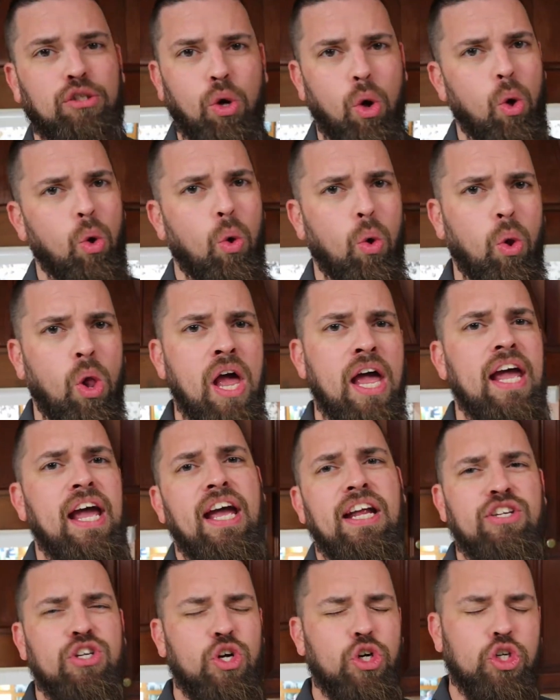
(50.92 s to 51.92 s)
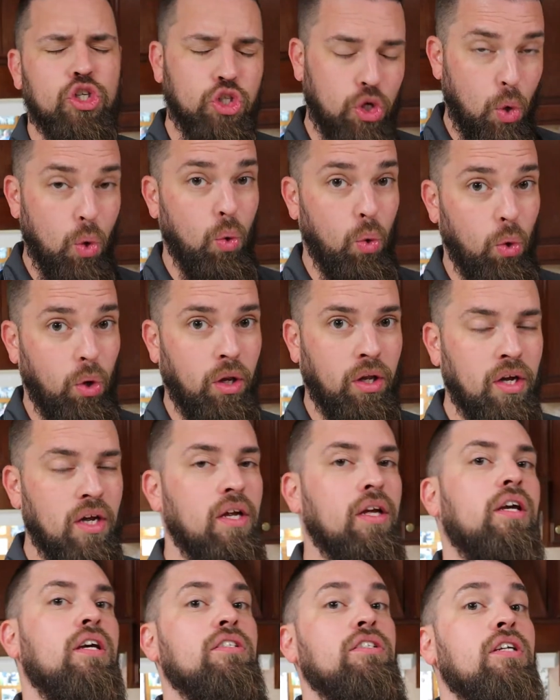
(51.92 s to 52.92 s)
hole and your soul.
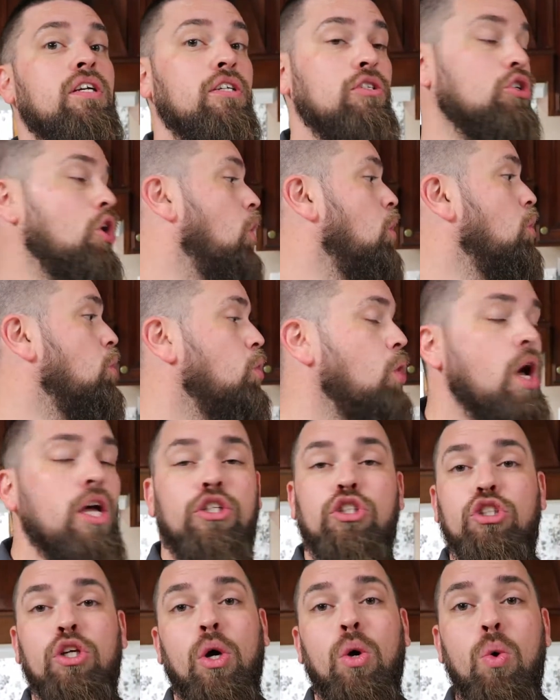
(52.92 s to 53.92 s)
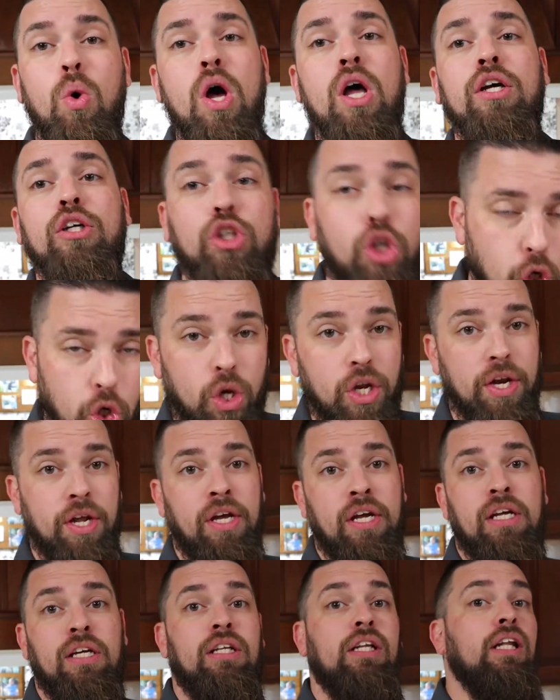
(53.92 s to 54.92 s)
Because it is oh so good.
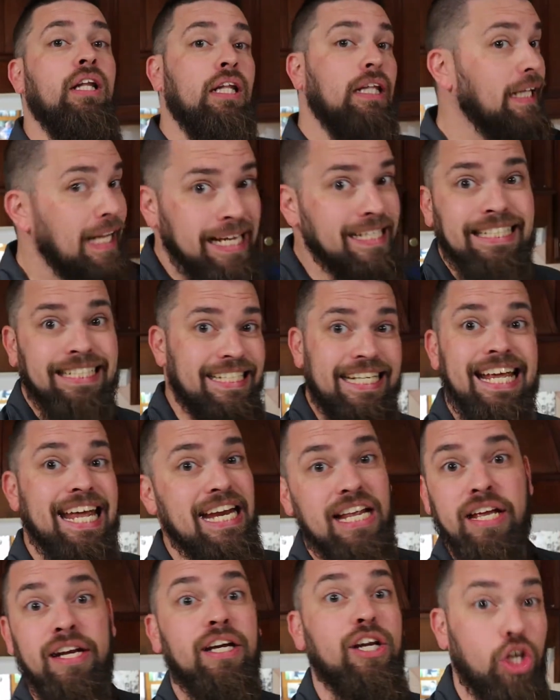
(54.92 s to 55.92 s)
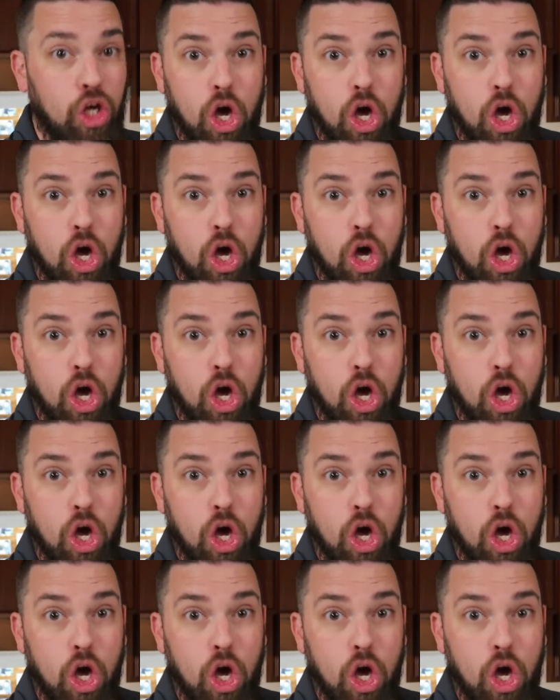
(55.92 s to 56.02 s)
Let's get it